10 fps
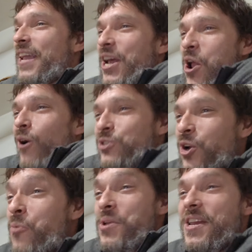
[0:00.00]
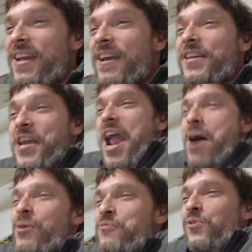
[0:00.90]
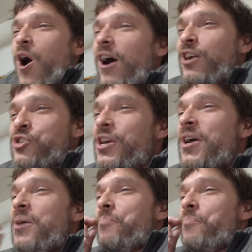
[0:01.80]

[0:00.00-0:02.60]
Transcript: can also be camouflaged